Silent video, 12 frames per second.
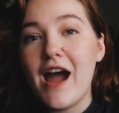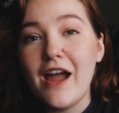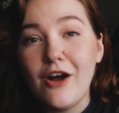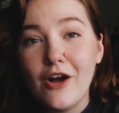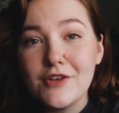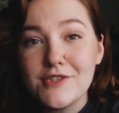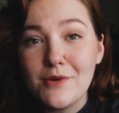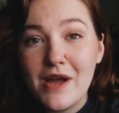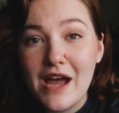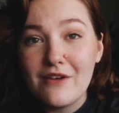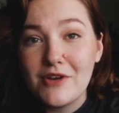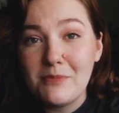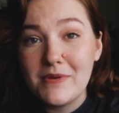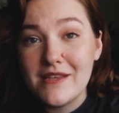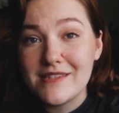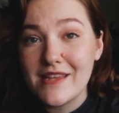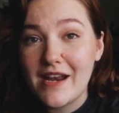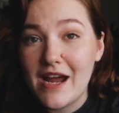I also have a
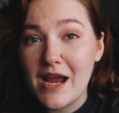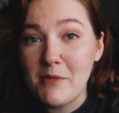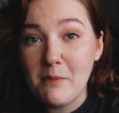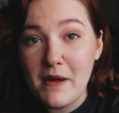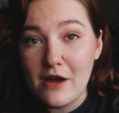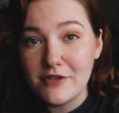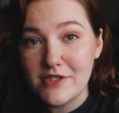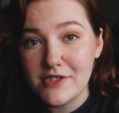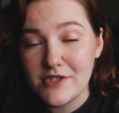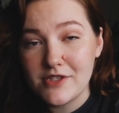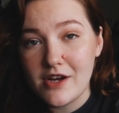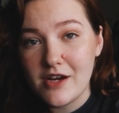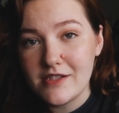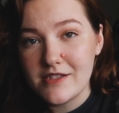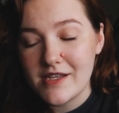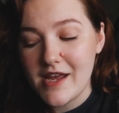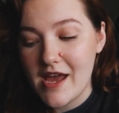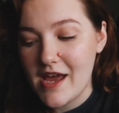piece that I am about to start,
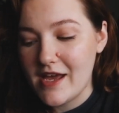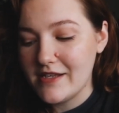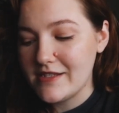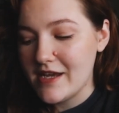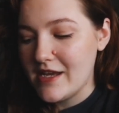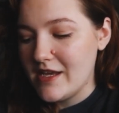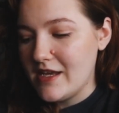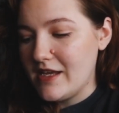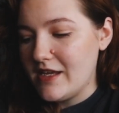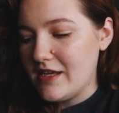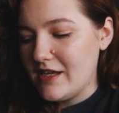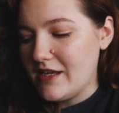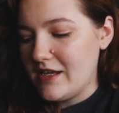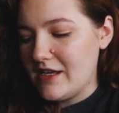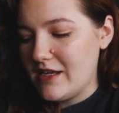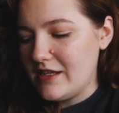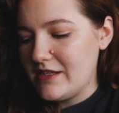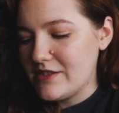and
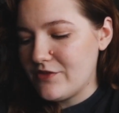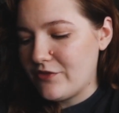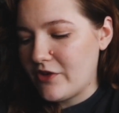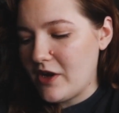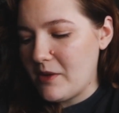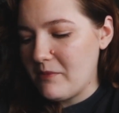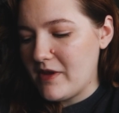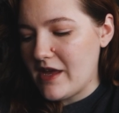it is from